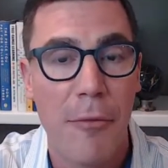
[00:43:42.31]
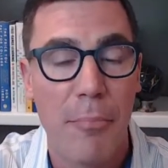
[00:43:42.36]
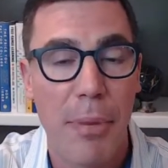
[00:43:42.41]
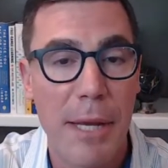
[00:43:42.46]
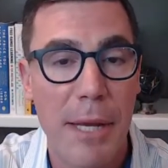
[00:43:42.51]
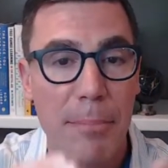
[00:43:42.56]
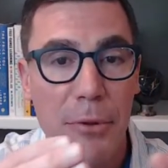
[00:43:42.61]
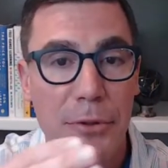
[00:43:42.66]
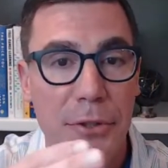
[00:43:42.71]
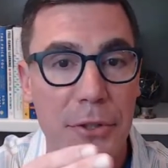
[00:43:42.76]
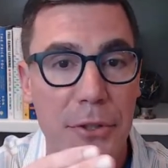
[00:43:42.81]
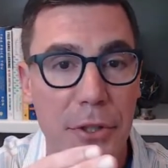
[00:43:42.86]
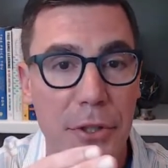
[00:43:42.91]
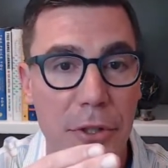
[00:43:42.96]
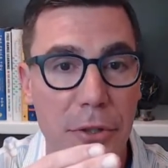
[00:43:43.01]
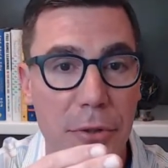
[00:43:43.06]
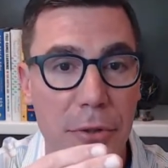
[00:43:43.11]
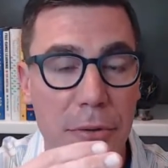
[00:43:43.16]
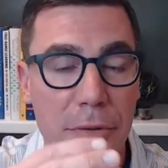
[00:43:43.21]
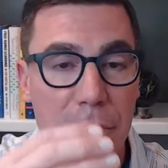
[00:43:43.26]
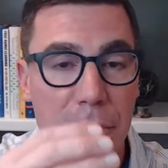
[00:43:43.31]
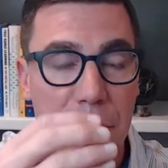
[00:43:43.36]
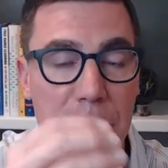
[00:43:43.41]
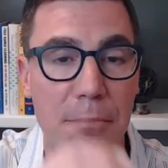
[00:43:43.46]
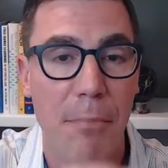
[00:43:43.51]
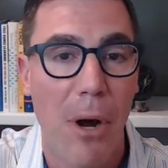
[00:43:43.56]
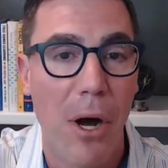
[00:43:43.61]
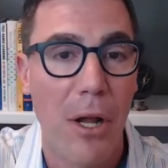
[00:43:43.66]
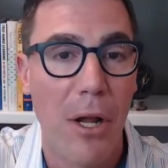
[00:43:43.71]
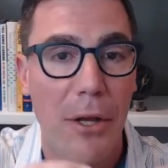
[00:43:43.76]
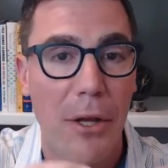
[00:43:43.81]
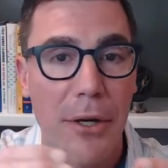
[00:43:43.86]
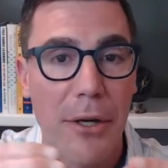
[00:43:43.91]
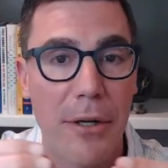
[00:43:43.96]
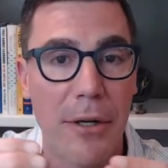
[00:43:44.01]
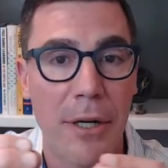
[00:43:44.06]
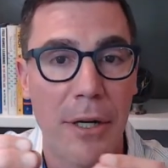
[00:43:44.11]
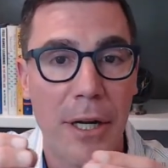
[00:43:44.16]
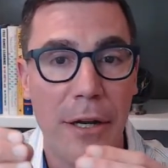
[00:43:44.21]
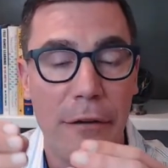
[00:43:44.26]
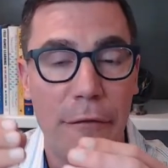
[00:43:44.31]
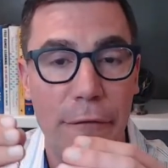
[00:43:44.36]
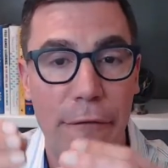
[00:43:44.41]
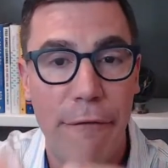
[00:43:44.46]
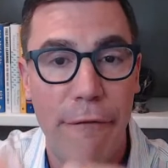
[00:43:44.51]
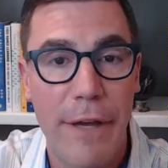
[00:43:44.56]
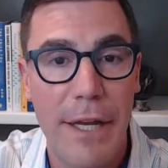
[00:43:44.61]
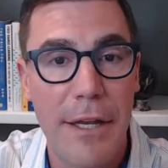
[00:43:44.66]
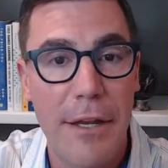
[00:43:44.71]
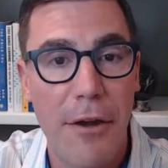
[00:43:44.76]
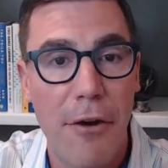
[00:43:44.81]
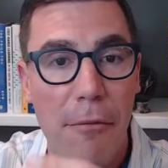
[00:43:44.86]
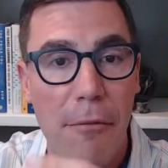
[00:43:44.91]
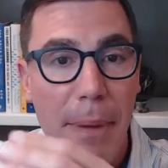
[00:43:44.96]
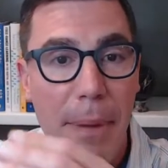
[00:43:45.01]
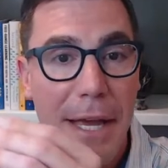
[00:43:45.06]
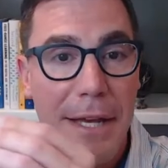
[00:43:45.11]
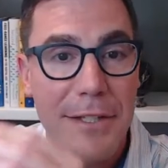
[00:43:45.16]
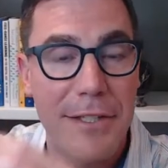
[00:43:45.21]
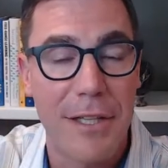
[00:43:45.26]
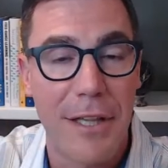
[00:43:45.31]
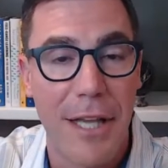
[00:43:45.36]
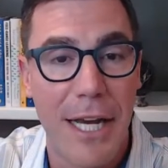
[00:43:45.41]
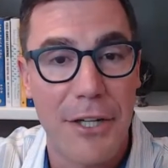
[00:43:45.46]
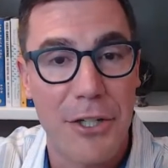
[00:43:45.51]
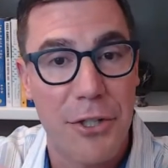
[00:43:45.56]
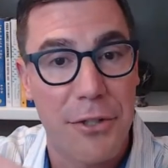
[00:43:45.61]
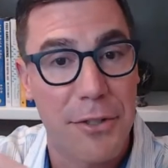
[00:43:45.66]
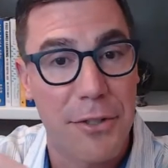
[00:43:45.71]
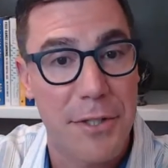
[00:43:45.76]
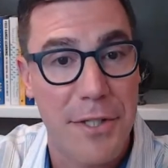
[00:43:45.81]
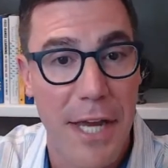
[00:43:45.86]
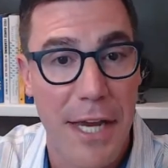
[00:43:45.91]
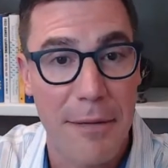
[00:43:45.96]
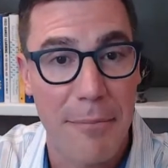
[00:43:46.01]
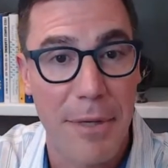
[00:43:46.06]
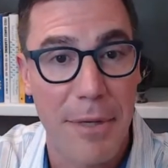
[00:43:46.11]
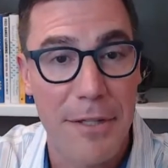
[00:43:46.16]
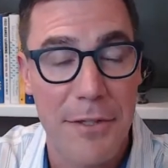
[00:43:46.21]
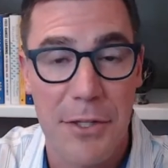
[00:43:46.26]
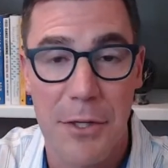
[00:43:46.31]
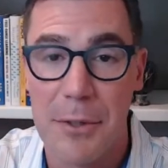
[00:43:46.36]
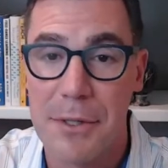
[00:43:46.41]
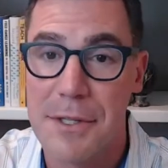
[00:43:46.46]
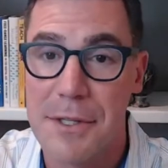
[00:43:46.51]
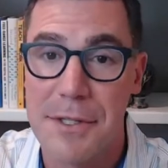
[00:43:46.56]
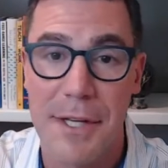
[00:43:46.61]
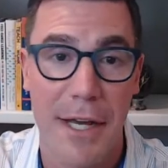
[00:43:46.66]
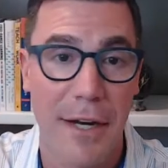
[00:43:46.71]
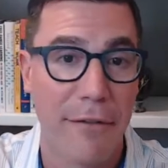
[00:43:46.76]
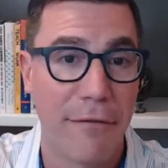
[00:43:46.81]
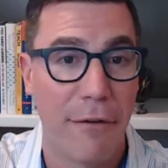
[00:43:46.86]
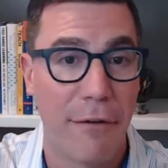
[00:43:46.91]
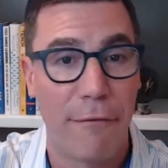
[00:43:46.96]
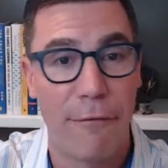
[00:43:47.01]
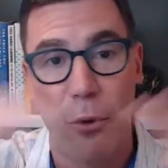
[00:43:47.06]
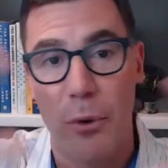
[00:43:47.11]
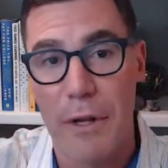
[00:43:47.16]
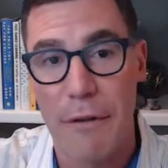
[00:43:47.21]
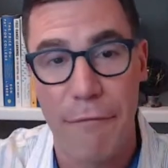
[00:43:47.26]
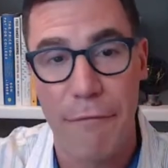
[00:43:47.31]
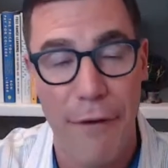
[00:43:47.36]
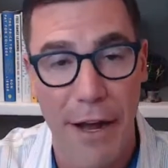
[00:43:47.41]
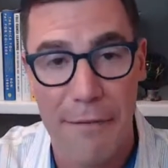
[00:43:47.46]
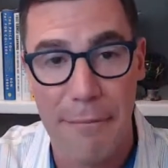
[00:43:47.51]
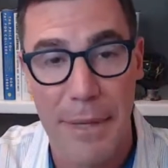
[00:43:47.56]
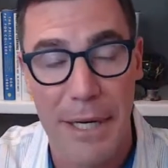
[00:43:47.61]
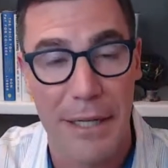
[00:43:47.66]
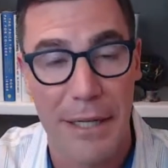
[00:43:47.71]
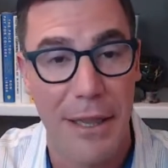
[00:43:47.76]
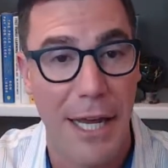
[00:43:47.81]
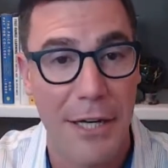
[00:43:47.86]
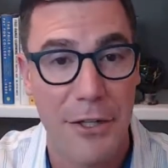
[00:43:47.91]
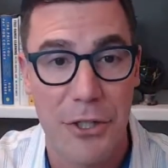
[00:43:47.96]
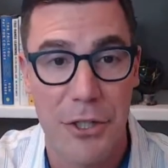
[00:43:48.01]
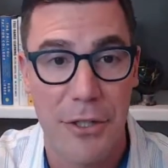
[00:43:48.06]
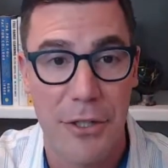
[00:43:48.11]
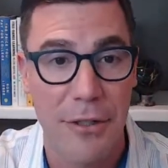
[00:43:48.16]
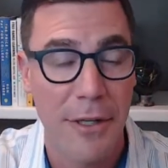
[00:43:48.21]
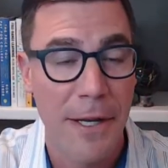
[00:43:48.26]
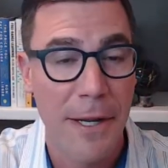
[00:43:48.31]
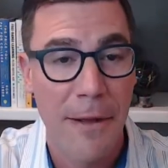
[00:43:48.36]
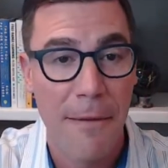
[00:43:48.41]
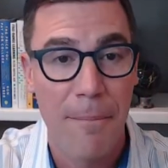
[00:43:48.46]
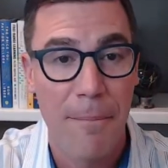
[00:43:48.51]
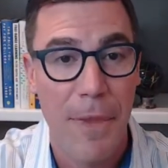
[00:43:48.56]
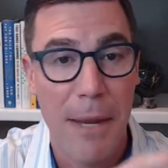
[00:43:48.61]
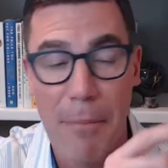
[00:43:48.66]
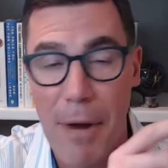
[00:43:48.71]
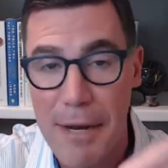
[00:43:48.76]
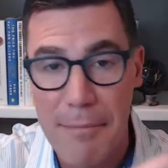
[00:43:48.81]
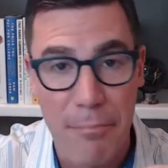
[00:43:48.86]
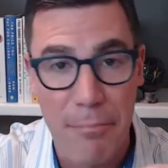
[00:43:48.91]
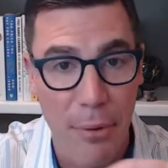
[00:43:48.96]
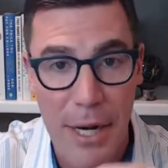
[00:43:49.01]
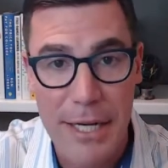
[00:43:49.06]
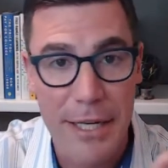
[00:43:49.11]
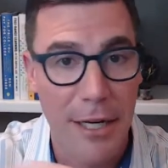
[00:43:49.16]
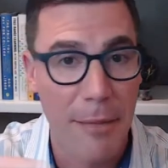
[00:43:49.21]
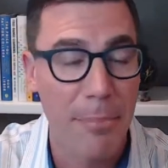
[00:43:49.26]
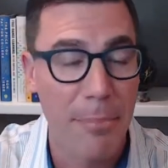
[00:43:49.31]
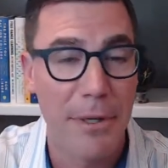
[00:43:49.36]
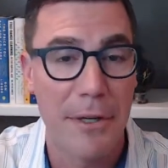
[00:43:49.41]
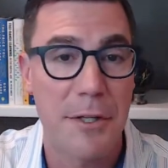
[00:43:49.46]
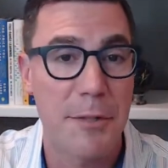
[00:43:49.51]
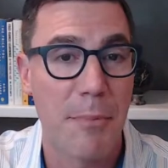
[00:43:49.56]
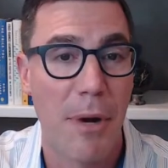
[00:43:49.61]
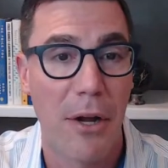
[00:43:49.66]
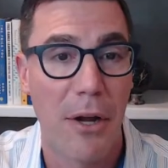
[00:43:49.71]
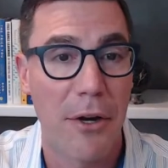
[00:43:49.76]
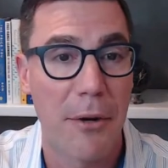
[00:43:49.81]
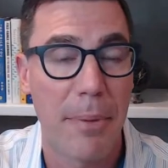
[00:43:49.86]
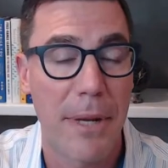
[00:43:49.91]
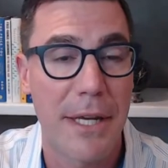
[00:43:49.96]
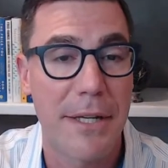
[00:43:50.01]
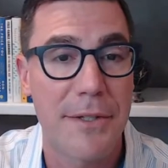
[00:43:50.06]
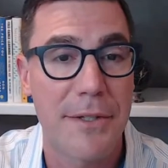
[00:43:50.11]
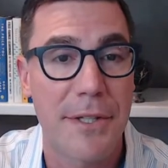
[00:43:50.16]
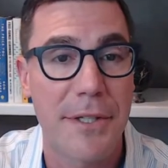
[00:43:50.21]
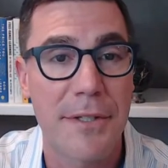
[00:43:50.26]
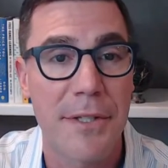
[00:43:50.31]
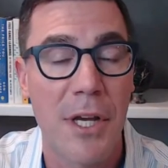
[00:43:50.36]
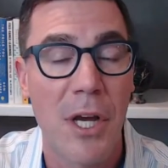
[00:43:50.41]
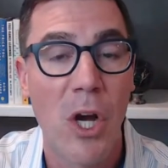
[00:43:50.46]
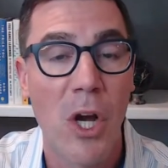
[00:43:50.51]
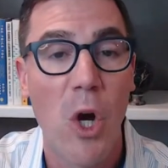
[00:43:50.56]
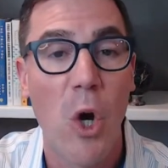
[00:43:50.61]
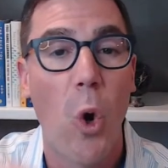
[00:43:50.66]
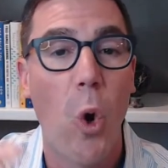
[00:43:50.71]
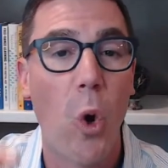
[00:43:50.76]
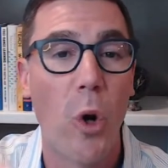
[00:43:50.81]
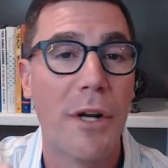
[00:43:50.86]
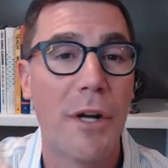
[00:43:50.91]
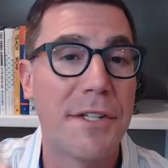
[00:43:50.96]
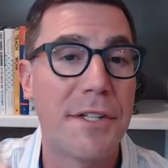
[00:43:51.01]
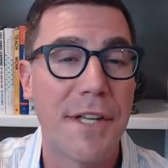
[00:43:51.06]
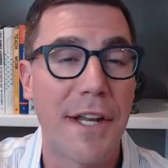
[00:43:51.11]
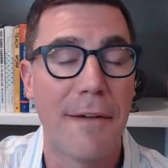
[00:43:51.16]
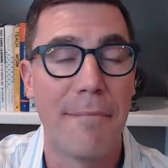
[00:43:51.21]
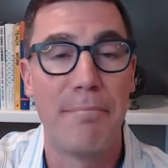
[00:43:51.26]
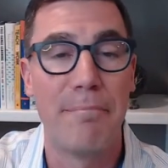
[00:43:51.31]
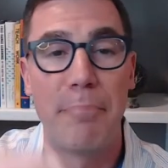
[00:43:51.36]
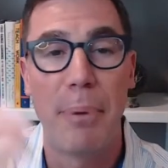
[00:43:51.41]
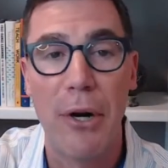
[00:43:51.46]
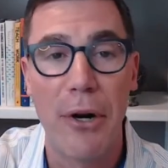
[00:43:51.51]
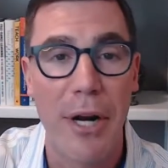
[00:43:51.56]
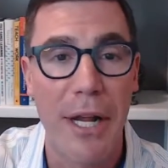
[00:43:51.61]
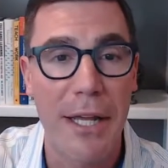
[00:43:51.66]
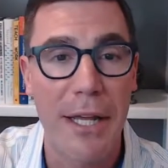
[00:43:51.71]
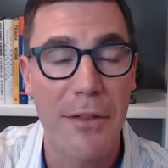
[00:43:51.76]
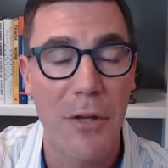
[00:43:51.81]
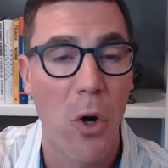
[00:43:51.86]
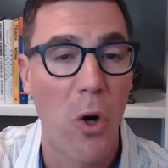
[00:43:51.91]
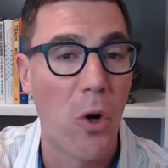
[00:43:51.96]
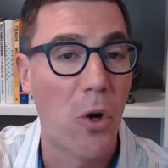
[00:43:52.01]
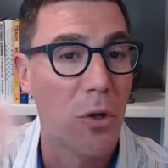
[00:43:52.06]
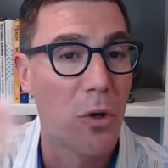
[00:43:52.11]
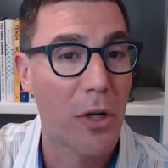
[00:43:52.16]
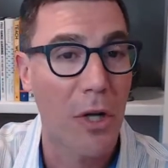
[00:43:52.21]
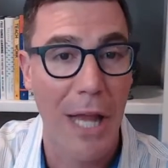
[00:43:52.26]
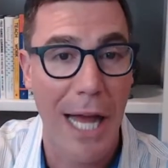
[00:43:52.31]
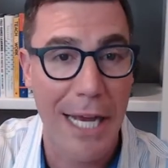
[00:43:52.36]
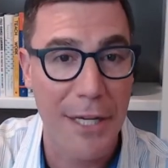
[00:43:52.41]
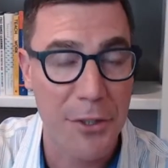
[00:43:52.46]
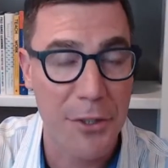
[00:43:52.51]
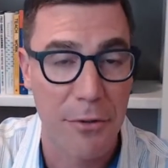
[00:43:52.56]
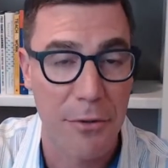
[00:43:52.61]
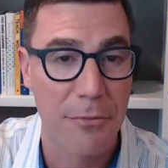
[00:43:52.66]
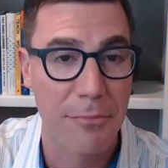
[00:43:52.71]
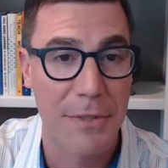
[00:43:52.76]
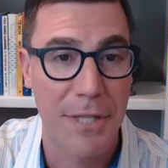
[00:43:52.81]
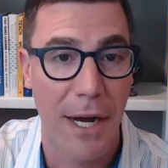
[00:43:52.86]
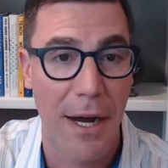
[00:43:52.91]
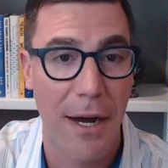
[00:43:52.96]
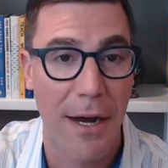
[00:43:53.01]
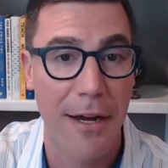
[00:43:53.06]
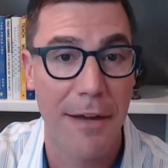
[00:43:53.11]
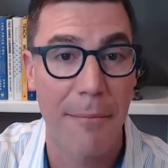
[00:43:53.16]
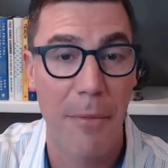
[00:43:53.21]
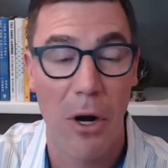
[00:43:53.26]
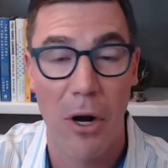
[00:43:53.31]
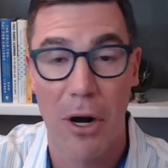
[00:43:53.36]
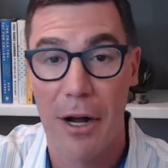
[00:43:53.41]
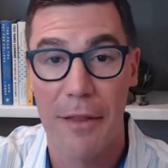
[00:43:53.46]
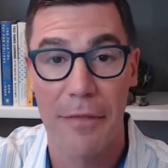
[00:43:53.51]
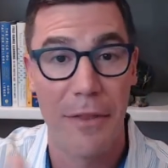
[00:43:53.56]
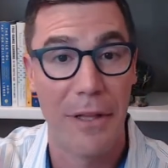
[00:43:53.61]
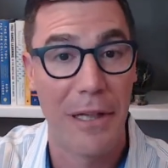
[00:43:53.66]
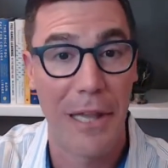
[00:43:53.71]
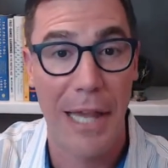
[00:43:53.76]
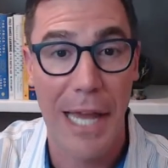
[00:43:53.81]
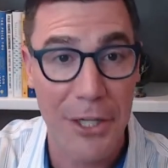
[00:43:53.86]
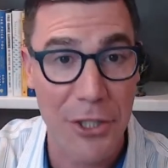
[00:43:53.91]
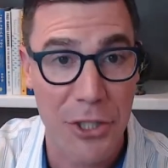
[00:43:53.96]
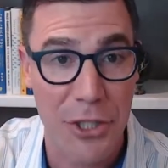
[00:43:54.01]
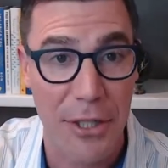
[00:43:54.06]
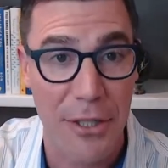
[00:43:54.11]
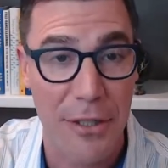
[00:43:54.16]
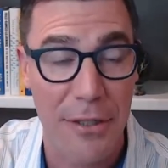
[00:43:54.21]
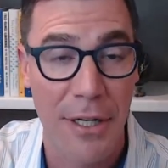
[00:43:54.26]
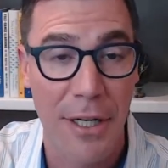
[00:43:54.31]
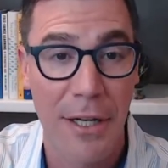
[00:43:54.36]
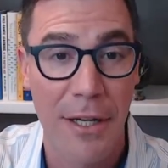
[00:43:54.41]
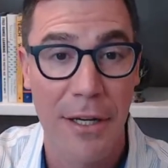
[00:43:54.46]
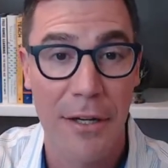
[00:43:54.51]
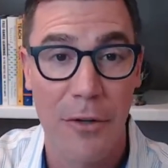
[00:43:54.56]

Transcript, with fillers: people to do smaller video based lecture segments so instead of a 45 minute lecture they might break it up into smaller pieces or instead of burning the whole classroom time on the lecture,